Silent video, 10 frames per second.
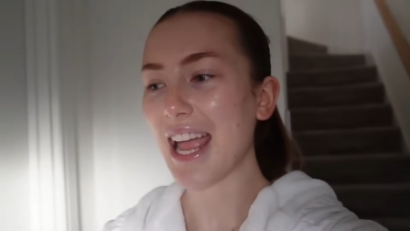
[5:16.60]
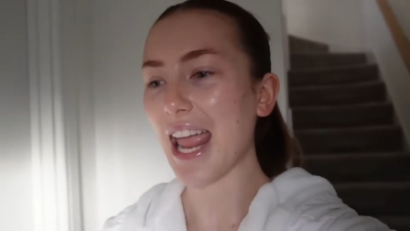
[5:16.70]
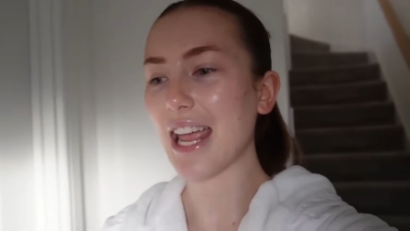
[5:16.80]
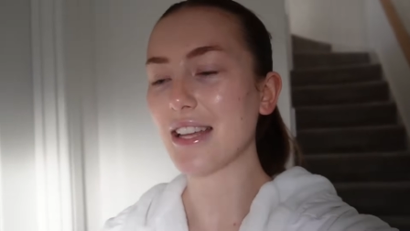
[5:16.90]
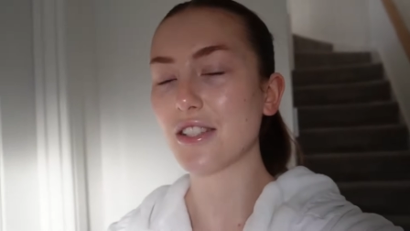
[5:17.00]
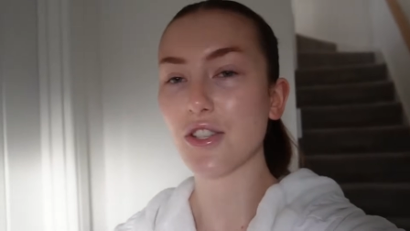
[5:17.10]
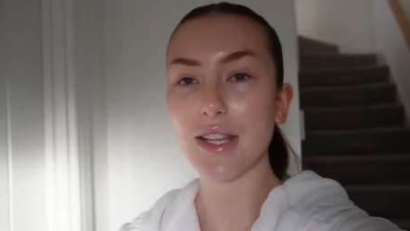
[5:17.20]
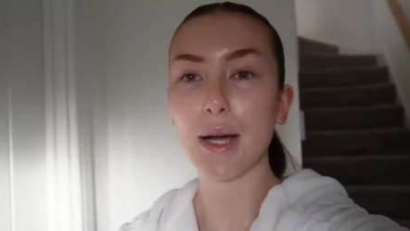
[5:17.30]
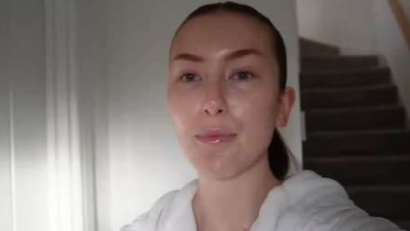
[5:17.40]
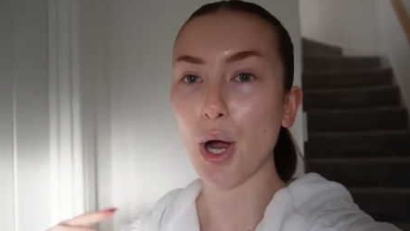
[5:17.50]
is just
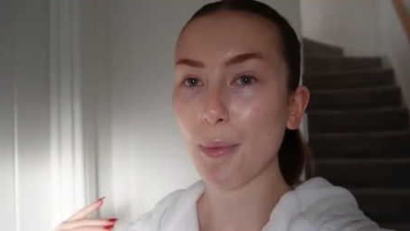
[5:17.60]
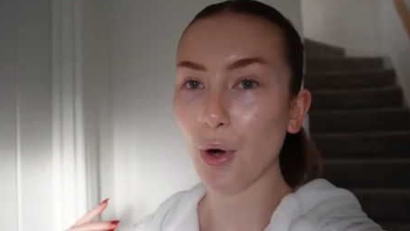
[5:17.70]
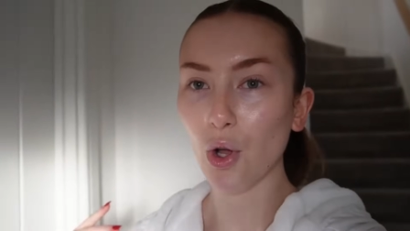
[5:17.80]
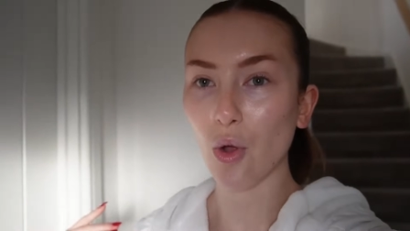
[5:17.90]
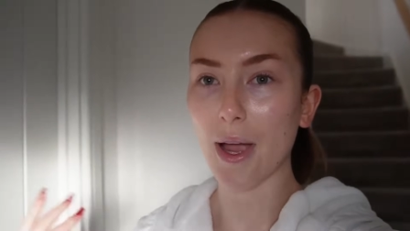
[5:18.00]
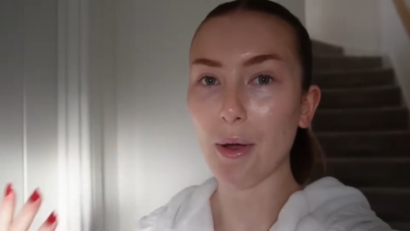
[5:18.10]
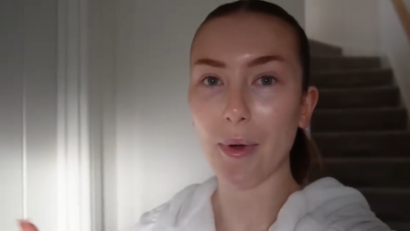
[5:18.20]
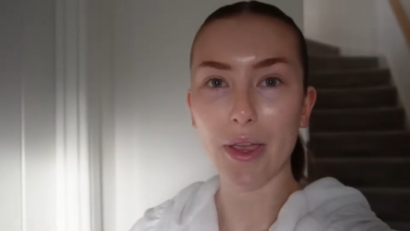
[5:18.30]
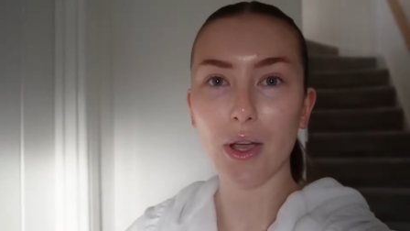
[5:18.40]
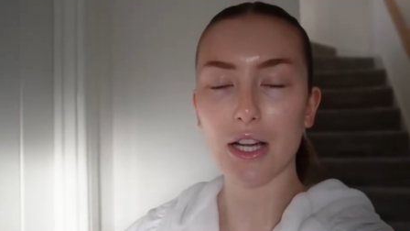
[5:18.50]
like a proper hallway where
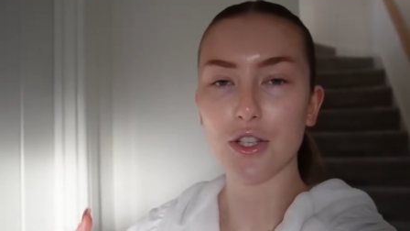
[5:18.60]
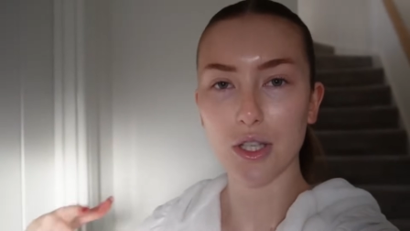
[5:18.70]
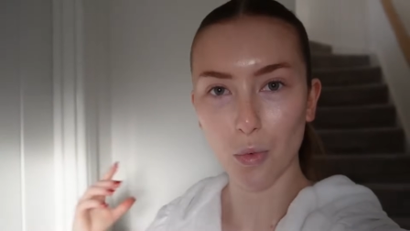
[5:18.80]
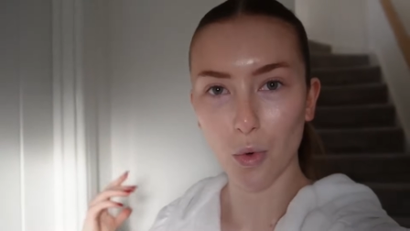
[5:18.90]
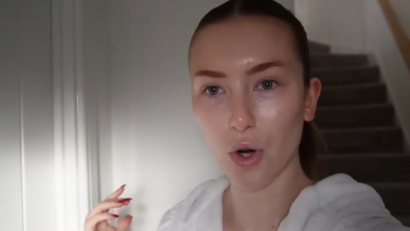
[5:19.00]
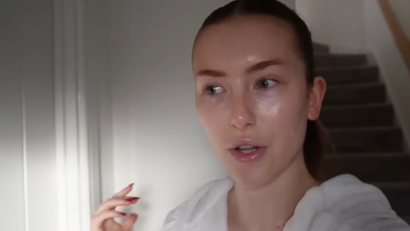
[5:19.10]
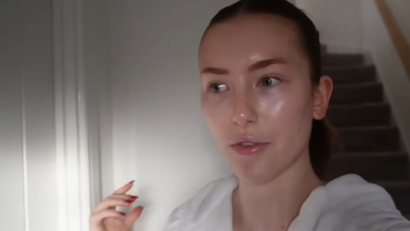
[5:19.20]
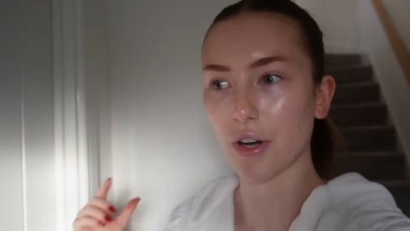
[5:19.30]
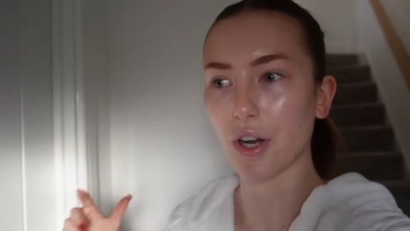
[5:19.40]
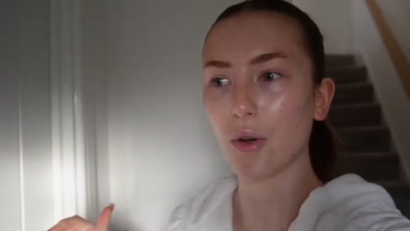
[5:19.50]
you can actually walk
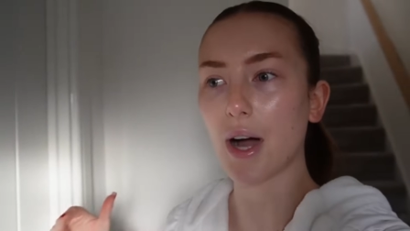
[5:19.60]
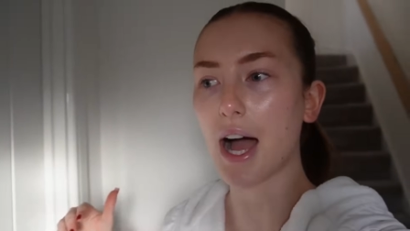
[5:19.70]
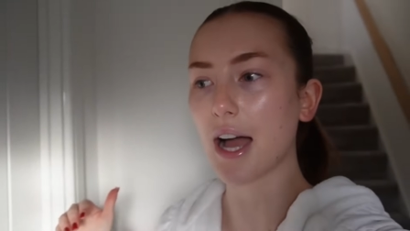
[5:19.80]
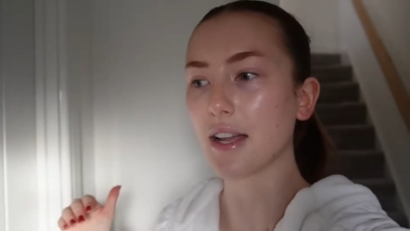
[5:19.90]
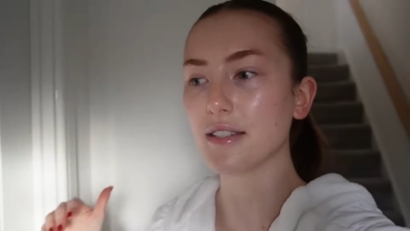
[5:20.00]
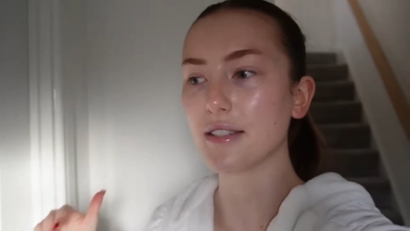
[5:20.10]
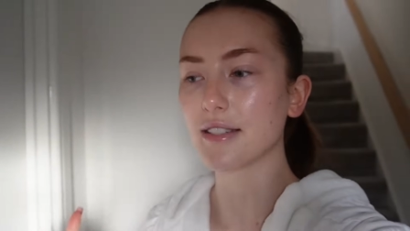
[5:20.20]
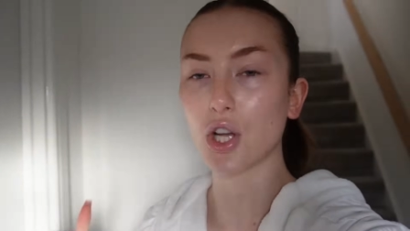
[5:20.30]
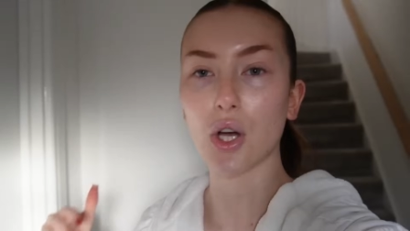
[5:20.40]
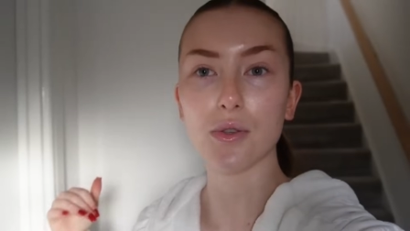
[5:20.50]
through and
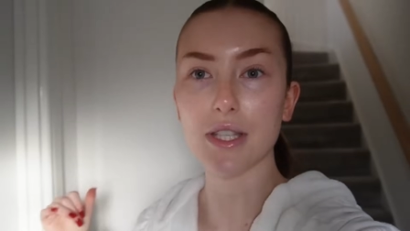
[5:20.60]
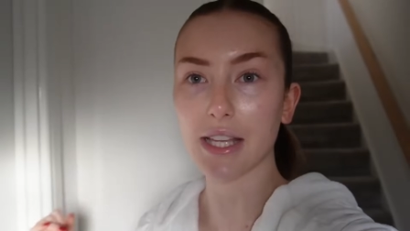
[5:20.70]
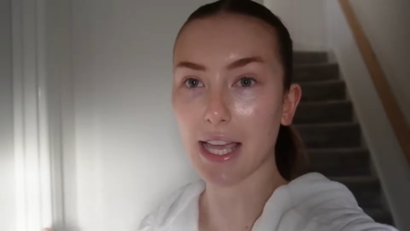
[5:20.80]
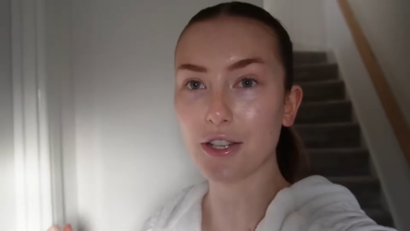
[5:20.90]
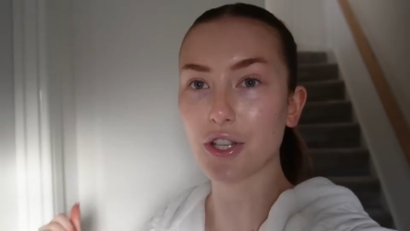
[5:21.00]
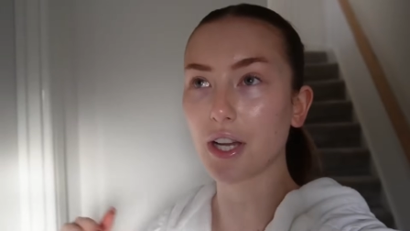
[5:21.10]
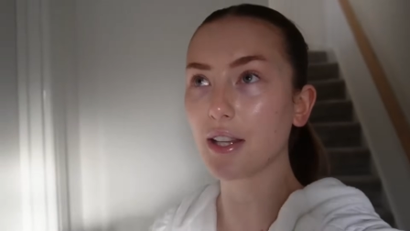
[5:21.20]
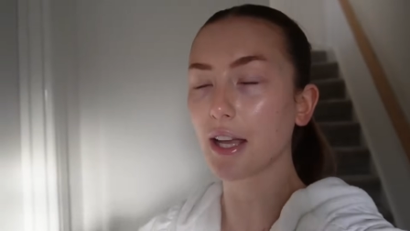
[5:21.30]
go to the kitchen.